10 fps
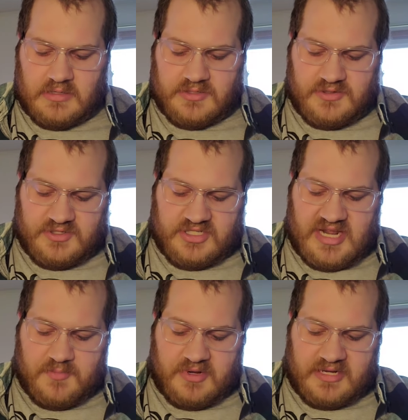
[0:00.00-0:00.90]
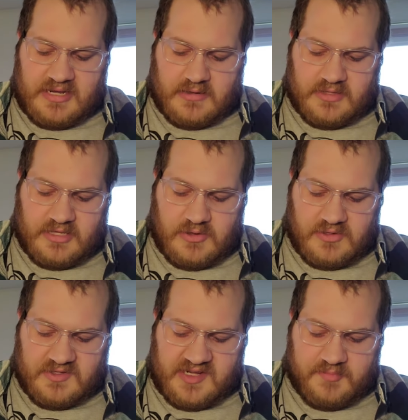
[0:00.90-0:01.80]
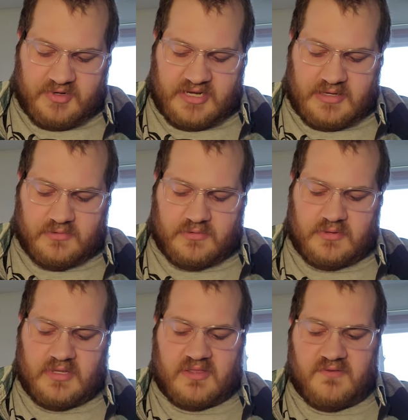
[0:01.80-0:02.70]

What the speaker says: you step it down, like you can step it down like the